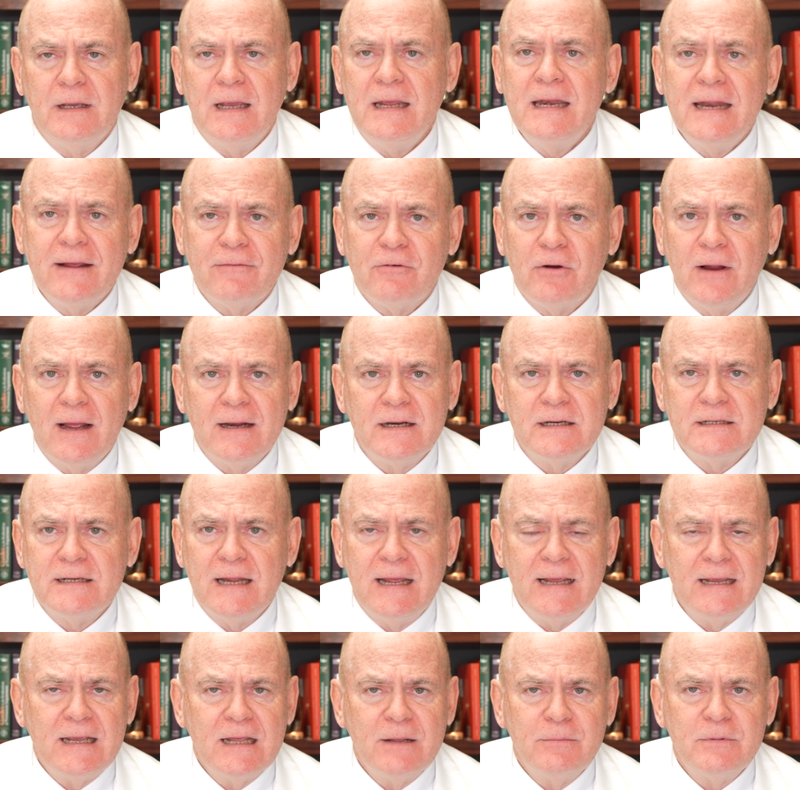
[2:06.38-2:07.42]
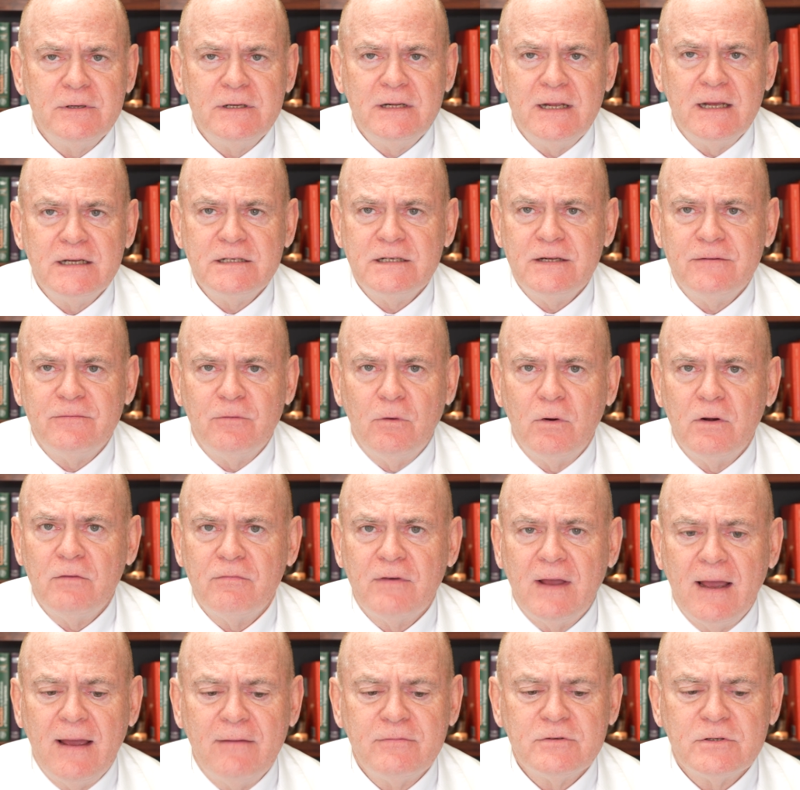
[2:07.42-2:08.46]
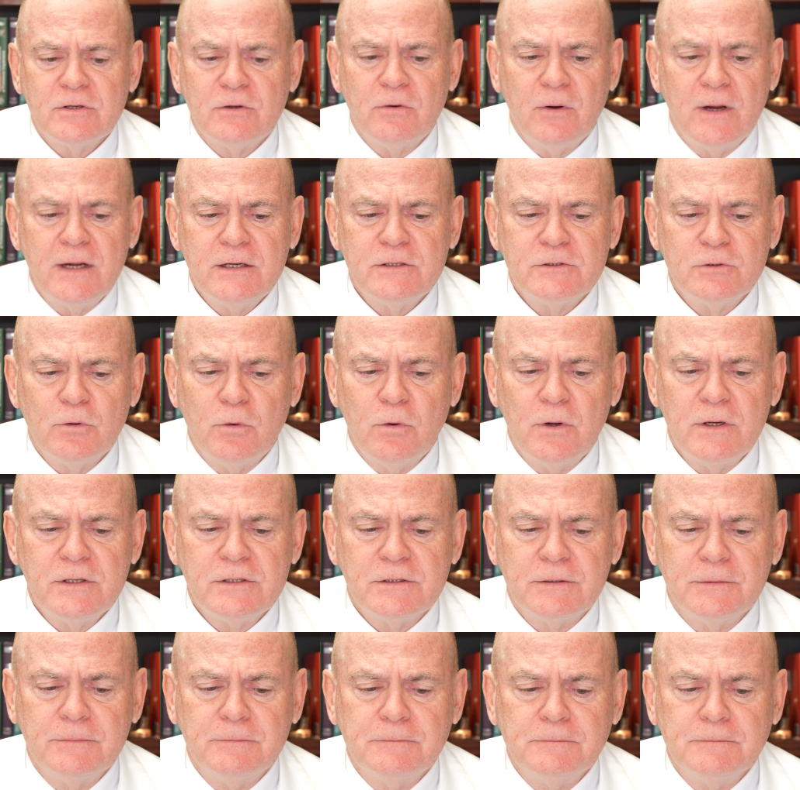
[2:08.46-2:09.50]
never had to take it, but DHE 45 is a great choice.